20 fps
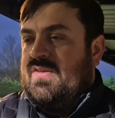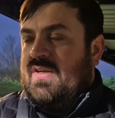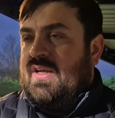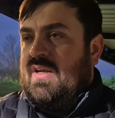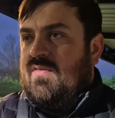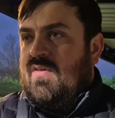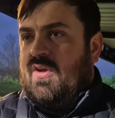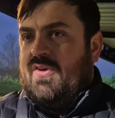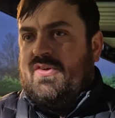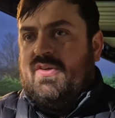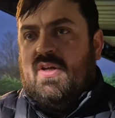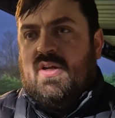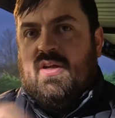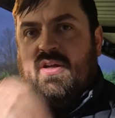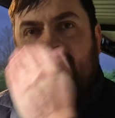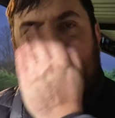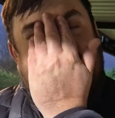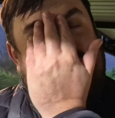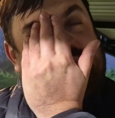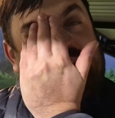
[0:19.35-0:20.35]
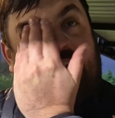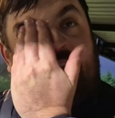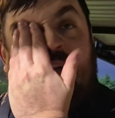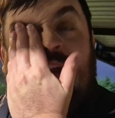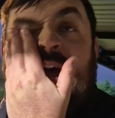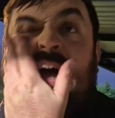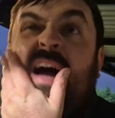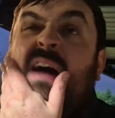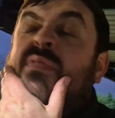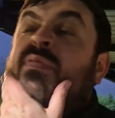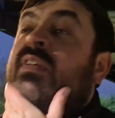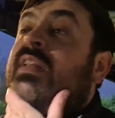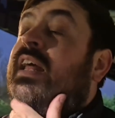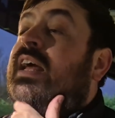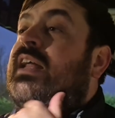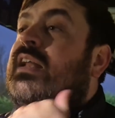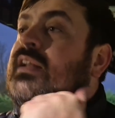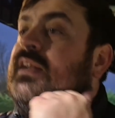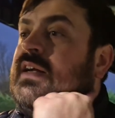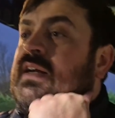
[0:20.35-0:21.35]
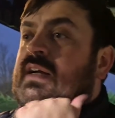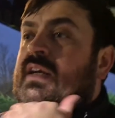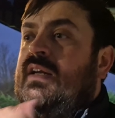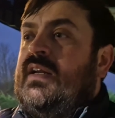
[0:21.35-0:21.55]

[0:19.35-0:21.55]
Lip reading: so you've lost your centre half, and then